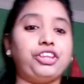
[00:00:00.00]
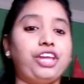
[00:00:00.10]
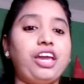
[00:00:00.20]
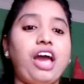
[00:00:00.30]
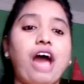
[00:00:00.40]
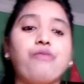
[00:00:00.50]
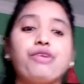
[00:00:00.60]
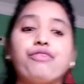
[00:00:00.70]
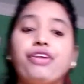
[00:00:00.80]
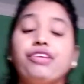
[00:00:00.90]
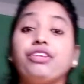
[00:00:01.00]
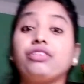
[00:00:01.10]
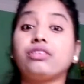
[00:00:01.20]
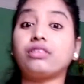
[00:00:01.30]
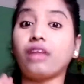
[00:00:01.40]
they have a very
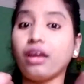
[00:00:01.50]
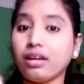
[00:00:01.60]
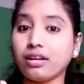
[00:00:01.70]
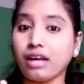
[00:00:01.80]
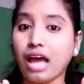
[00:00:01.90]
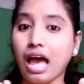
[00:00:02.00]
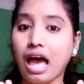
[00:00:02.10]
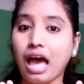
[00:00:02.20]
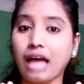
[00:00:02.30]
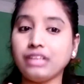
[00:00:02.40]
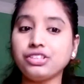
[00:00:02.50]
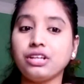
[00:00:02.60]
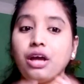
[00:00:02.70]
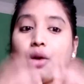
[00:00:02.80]
thick and